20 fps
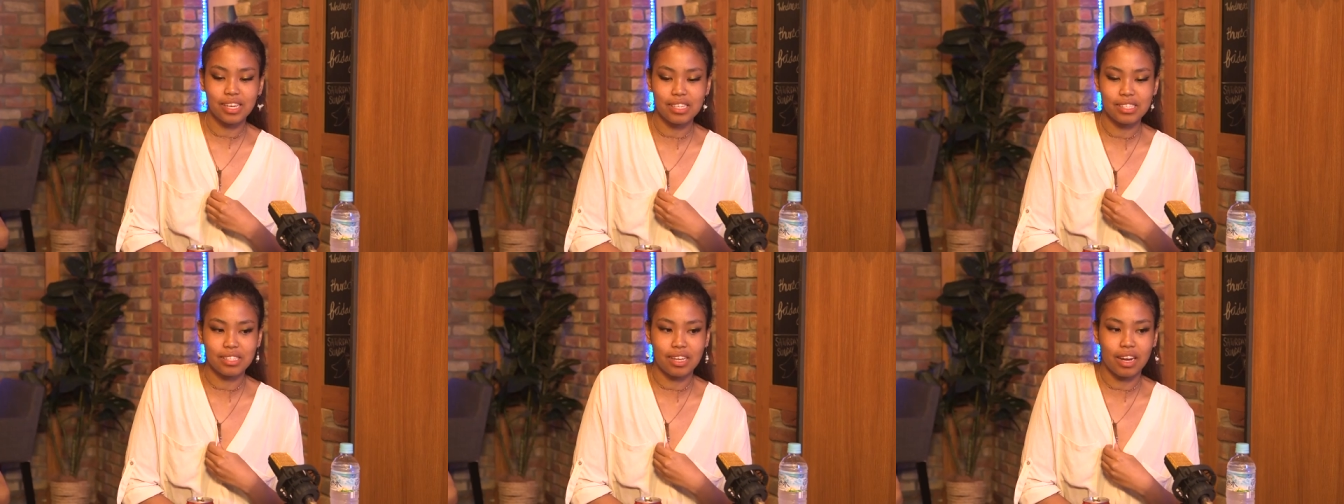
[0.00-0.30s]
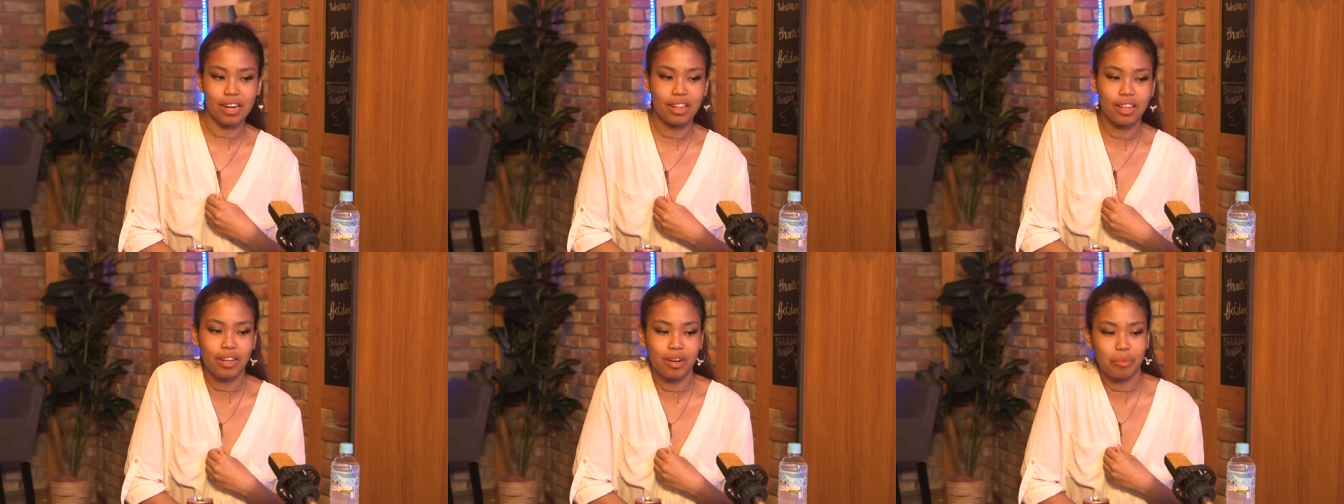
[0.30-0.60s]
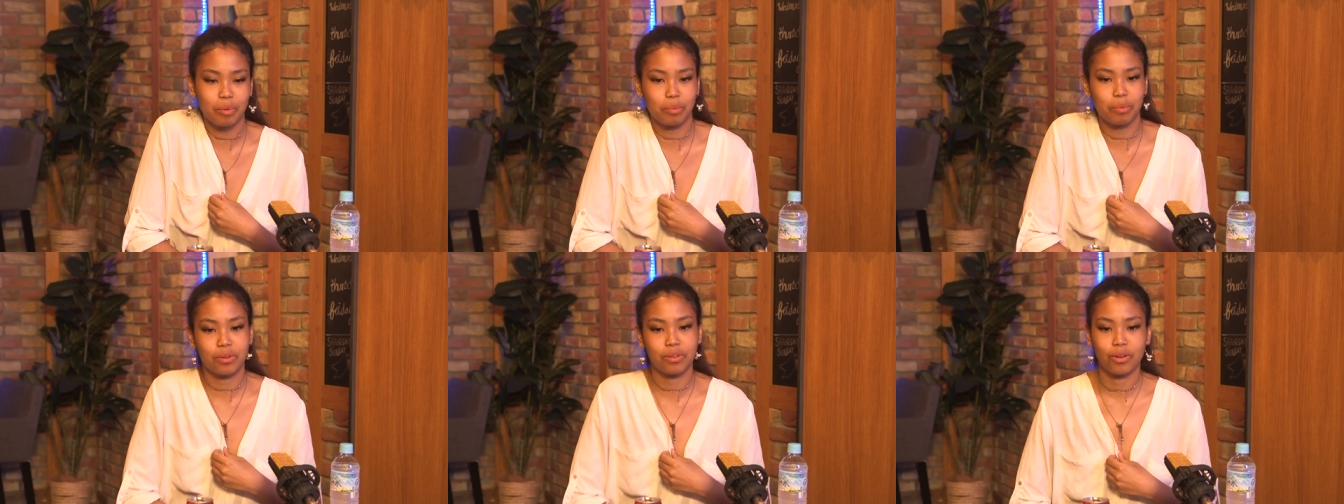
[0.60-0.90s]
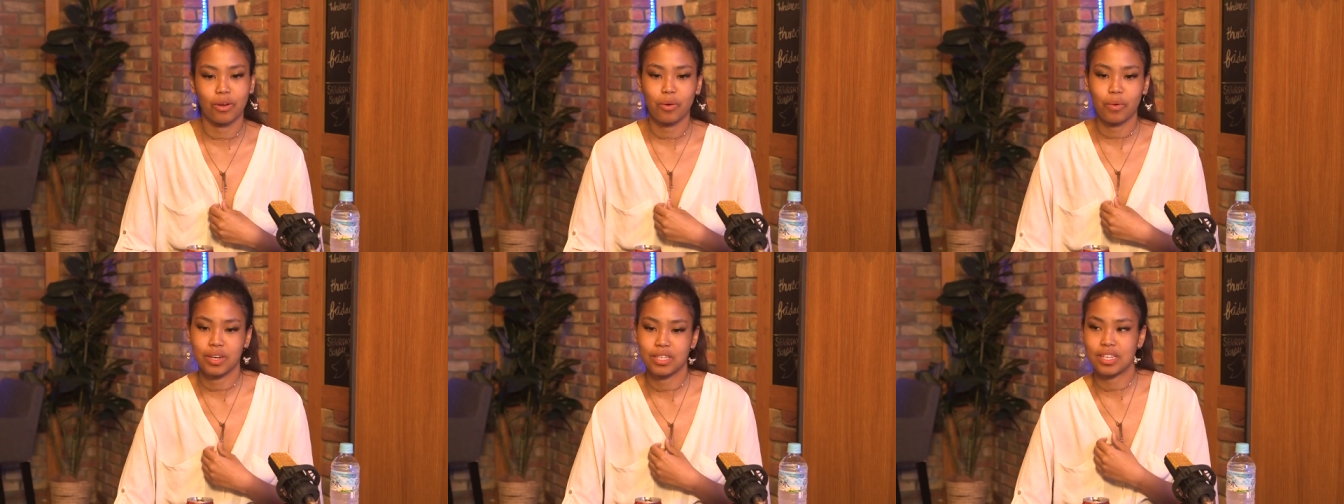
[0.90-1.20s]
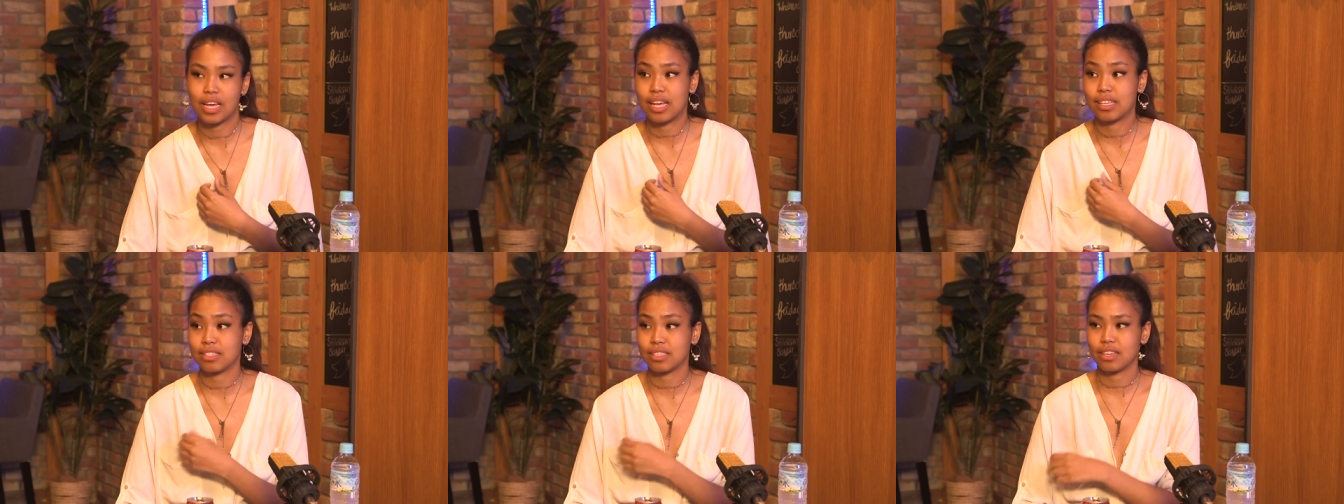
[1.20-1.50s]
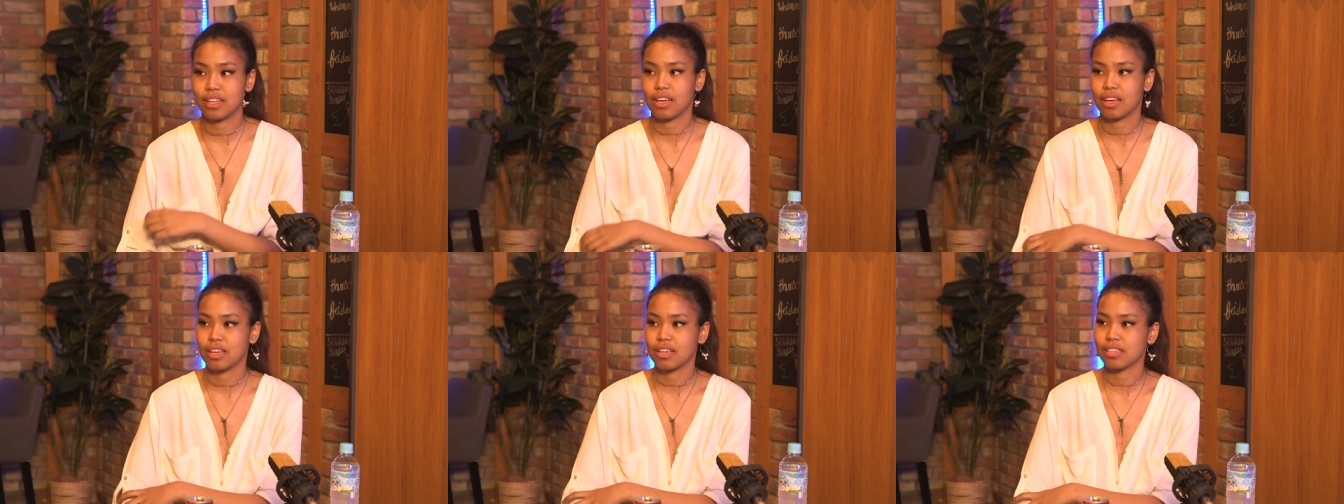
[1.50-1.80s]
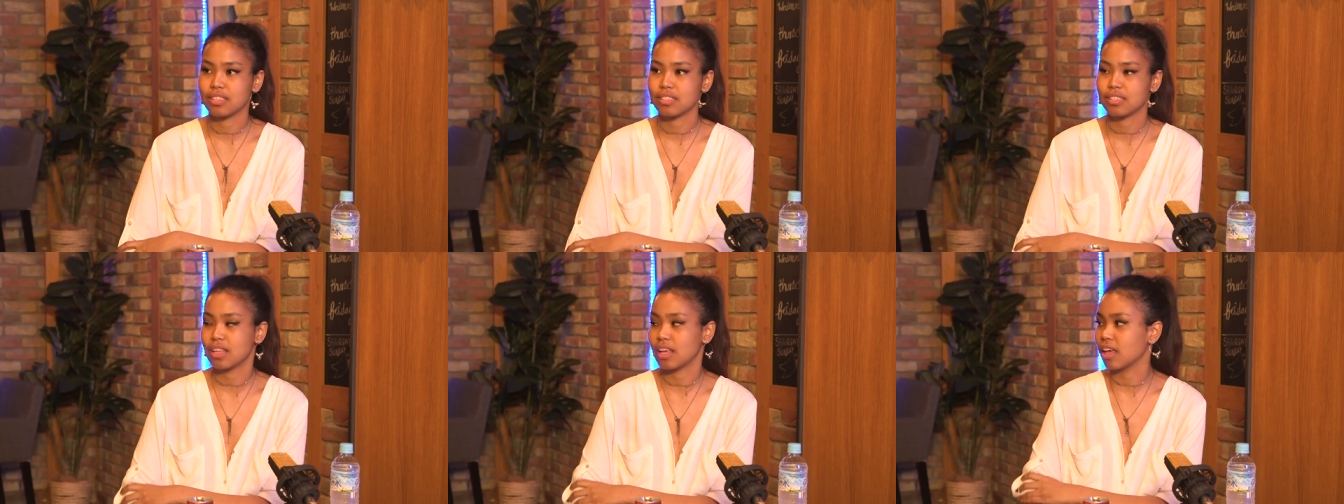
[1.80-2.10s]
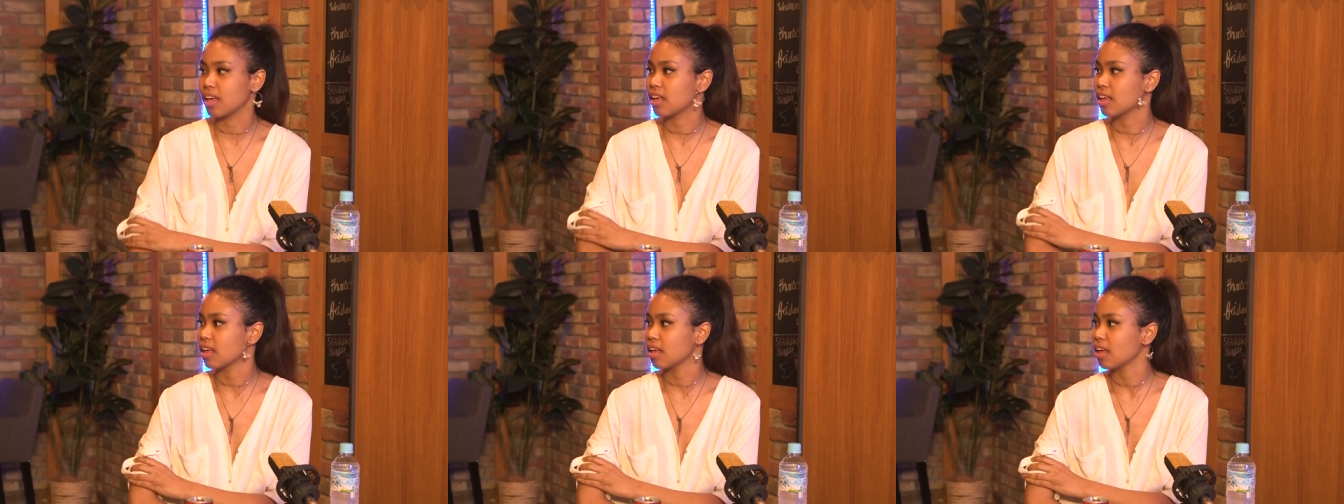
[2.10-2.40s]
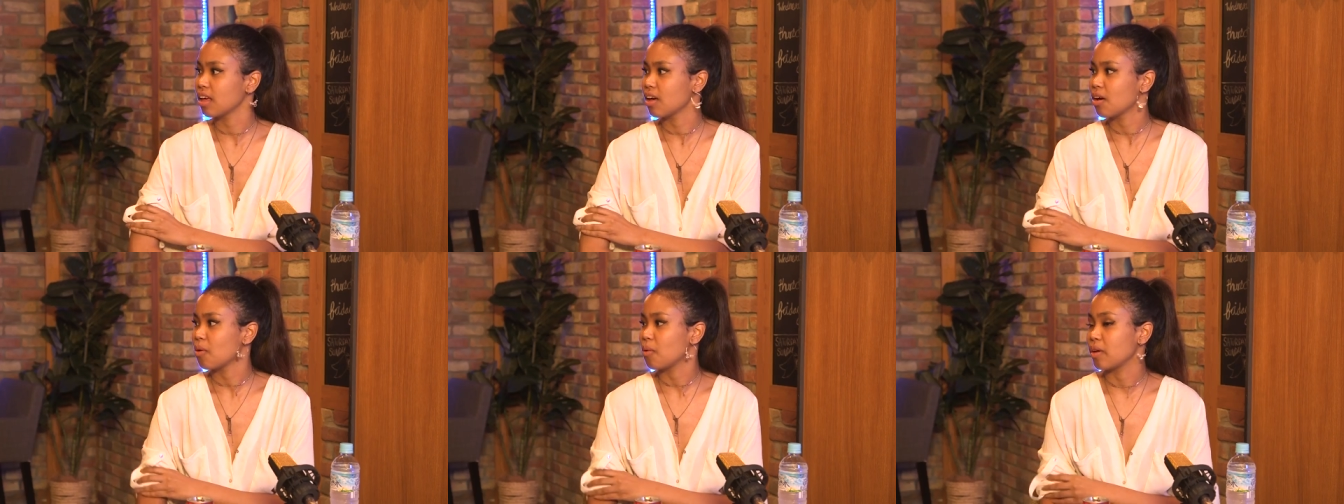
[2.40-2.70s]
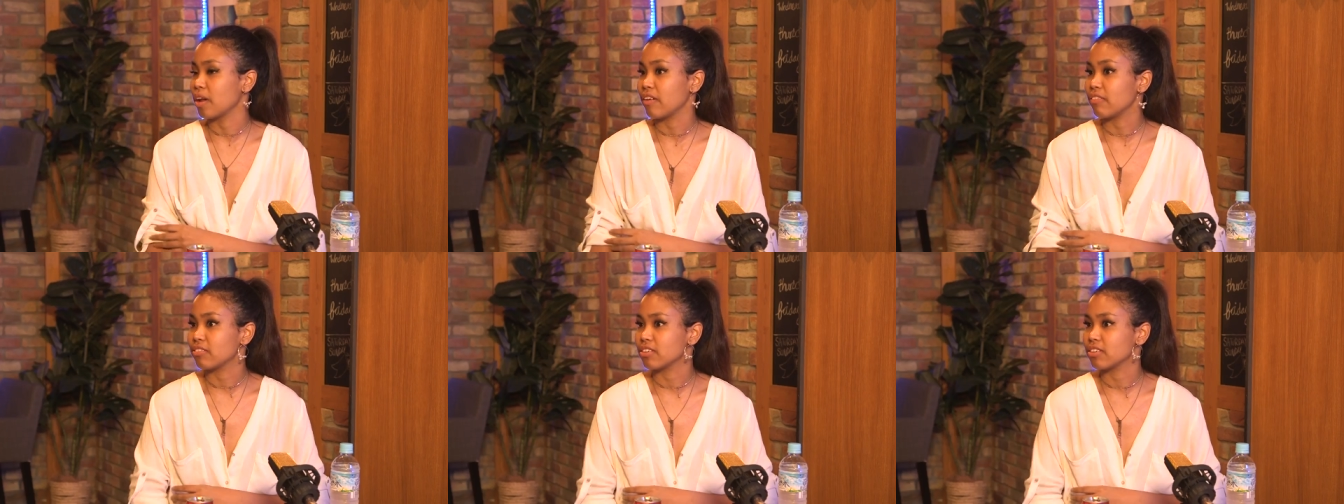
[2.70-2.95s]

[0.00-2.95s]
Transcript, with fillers: because not a lot of people know where Tanzania is. Like, when I